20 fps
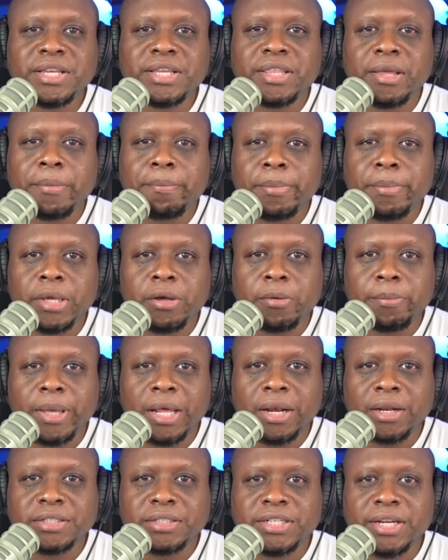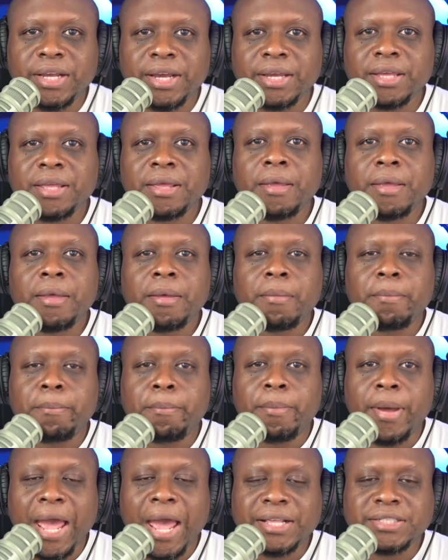said that Bill Belichick
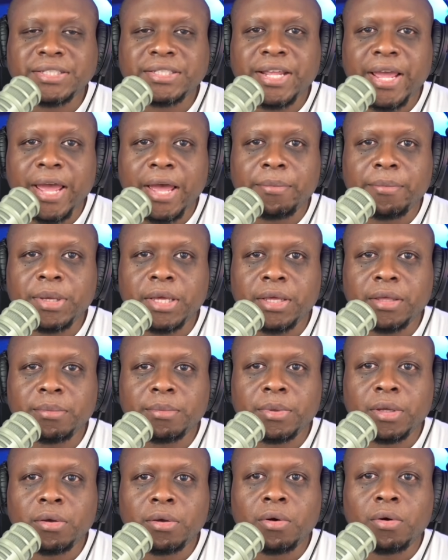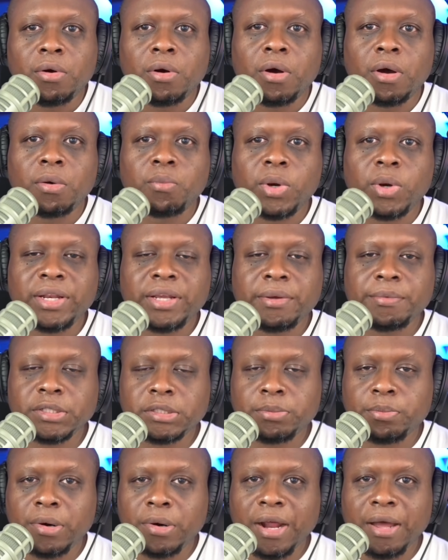backstabbed him on what he
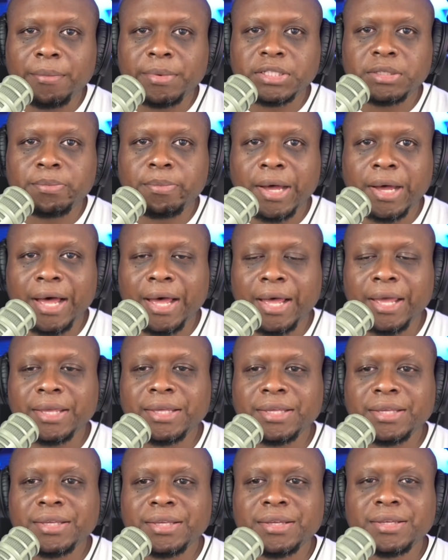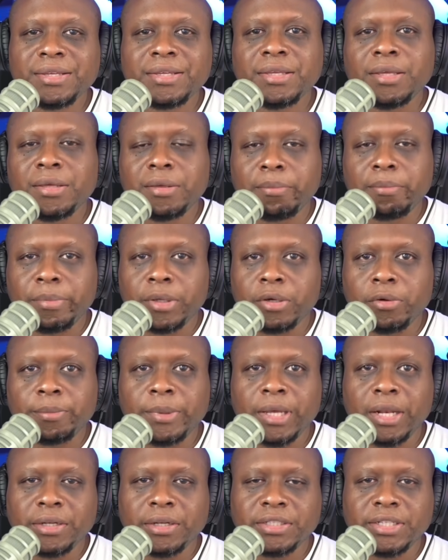was promised by Bill
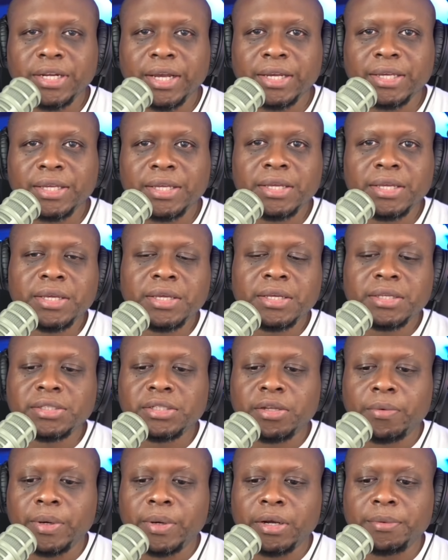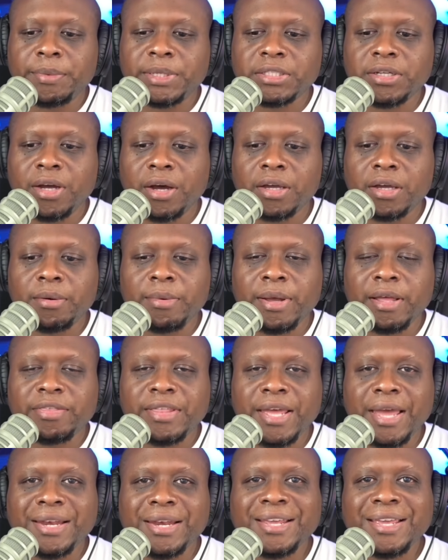Belichick. So we're going to be talking
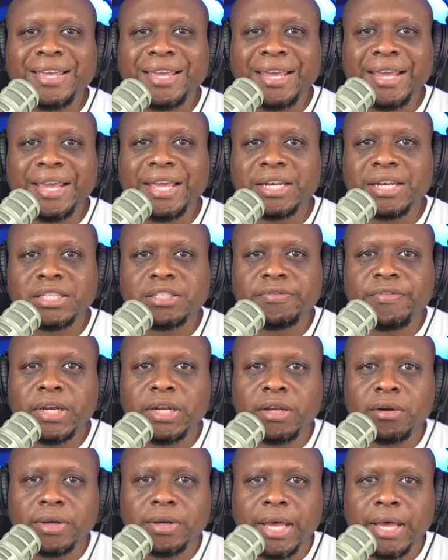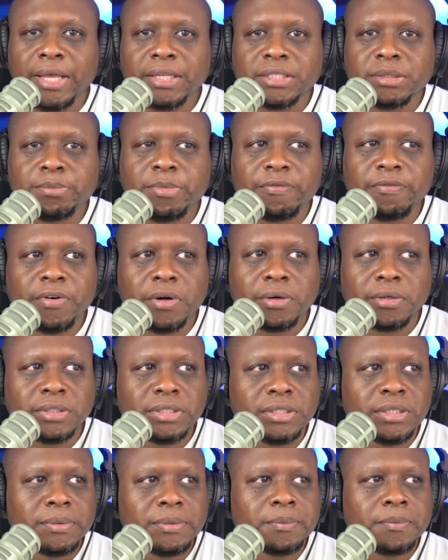about that in this video, guys. But
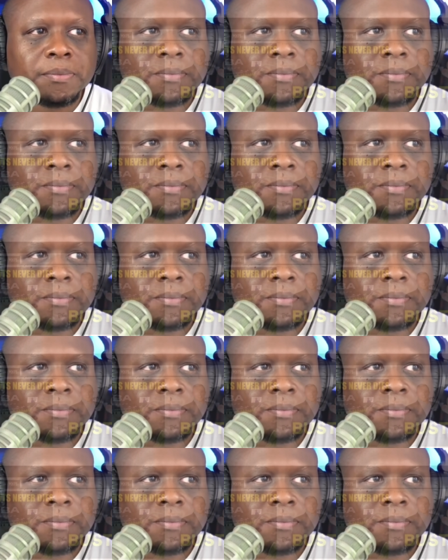first,